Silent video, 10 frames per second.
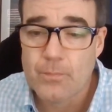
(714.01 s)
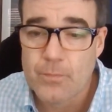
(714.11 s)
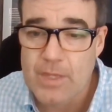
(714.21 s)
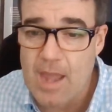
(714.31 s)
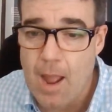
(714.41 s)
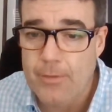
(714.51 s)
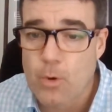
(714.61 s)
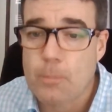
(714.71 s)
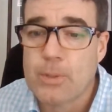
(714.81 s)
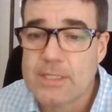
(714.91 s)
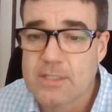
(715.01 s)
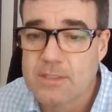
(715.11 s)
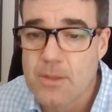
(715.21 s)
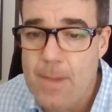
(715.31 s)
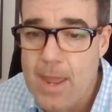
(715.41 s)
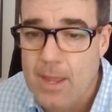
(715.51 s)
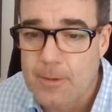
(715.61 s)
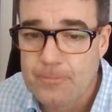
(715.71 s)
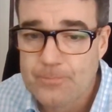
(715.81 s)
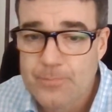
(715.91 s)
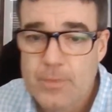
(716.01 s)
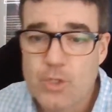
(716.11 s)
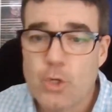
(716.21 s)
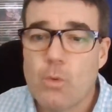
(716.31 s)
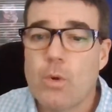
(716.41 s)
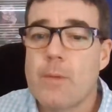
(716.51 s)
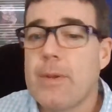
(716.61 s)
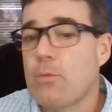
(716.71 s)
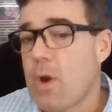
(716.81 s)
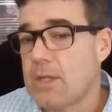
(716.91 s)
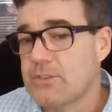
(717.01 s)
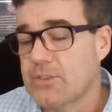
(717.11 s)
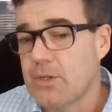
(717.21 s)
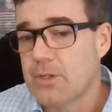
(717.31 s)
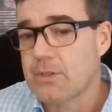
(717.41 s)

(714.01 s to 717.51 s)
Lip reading: the guy that replaces the man. You don't want to be Ron Zook